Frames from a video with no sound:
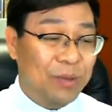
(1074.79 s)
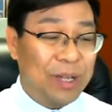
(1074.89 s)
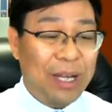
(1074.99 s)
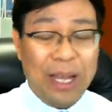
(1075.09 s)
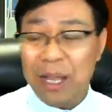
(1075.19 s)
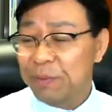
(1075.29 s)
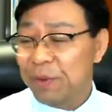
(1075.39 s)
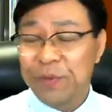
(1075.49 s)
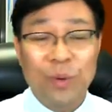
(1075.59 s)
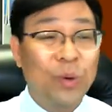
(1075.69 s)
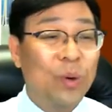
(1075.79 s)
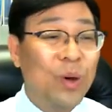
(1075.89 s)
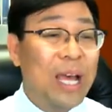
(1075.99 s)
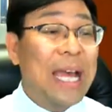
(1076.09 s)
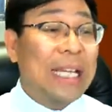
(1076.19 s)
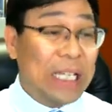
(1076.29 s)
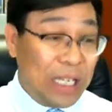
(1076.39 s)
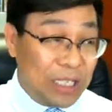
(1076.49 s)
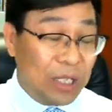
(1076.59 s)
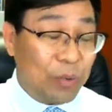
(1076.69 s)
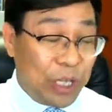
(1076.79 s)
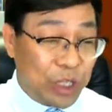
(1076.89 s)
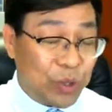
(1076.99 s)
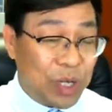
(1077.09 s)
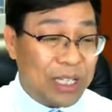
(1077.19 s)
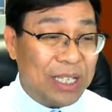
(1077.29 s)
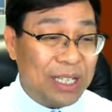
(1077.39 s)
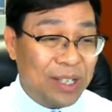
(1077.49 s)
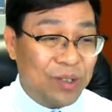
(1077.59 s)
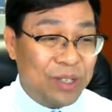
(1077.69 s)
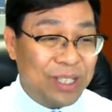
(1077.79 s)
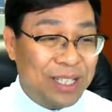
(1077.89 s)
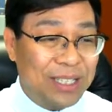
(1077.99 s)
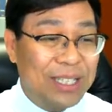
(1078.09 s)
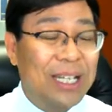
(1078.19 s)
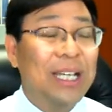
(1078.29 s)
We can help you for teacher registration here in New Zealand.